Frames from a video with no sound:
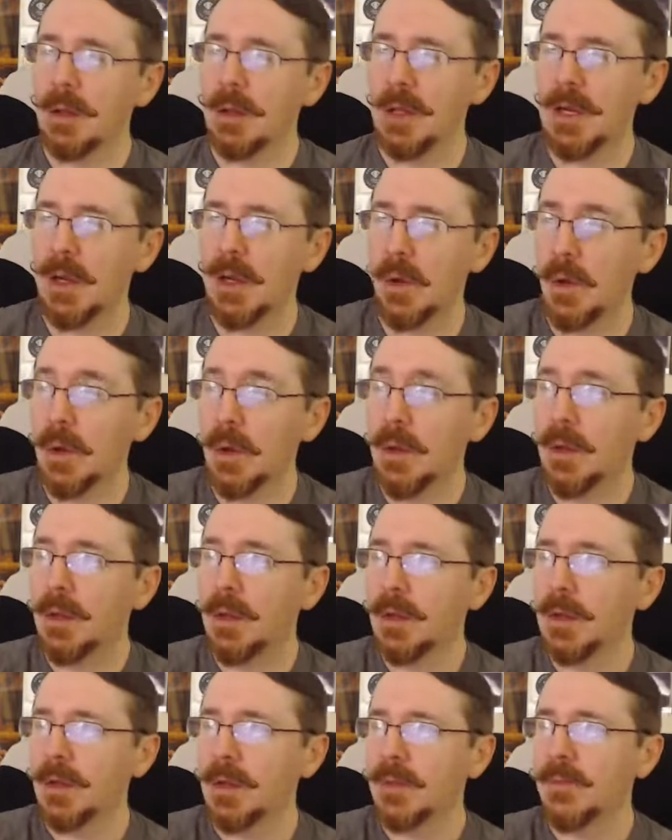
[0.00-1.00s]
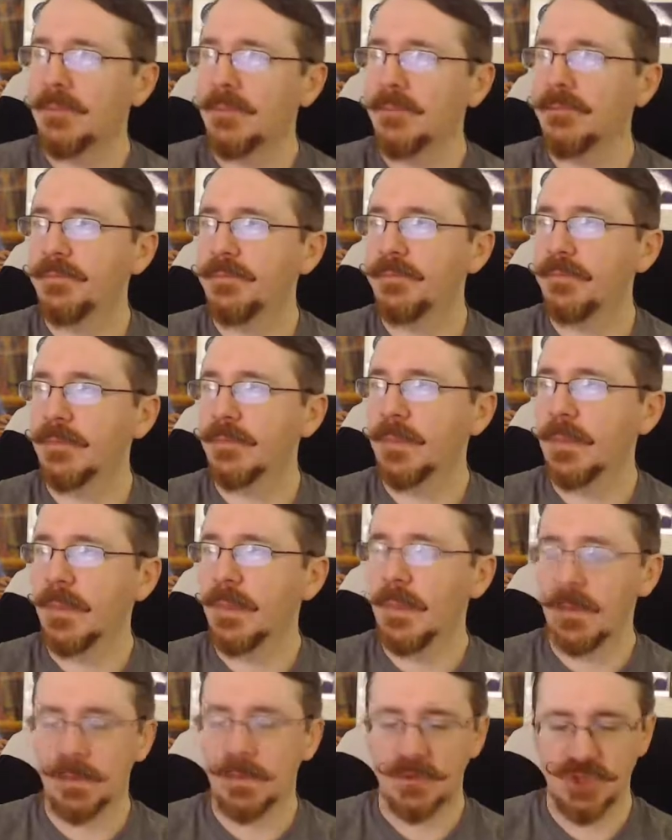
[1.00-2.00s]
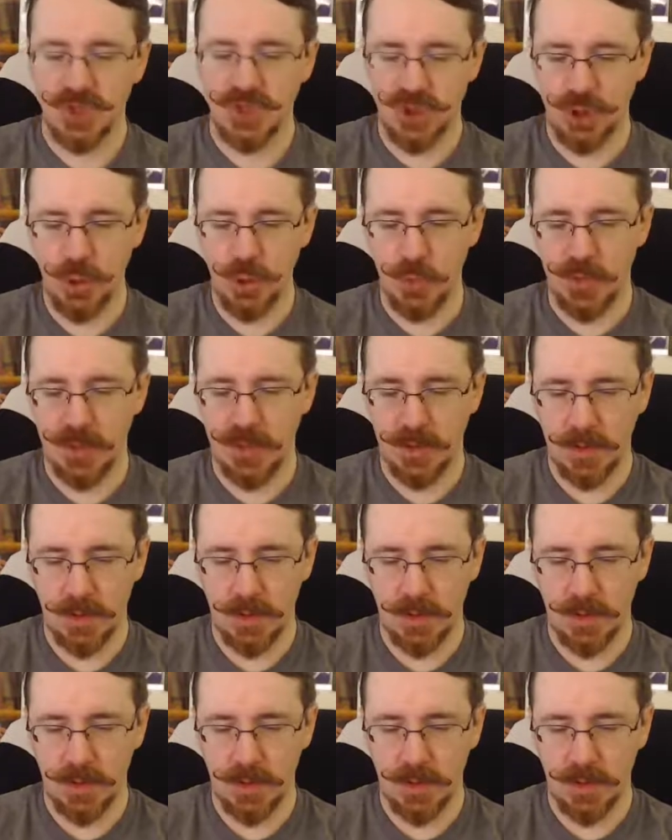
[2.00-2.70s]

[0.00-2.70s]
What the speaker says: Ow. Shoot.